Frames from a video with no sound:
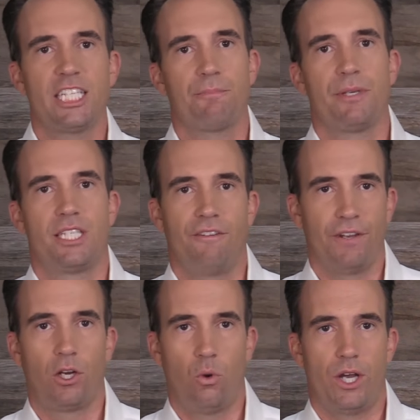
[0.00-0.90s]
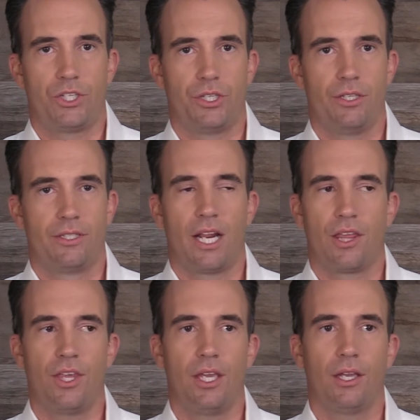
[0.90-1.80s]
specific questions that I
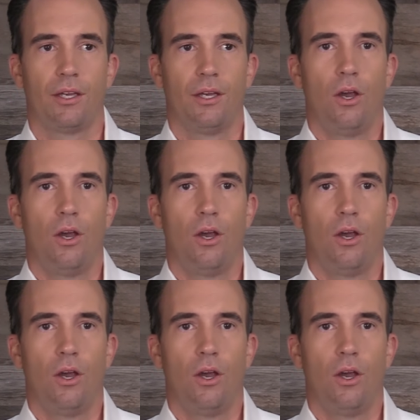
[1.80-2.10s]
think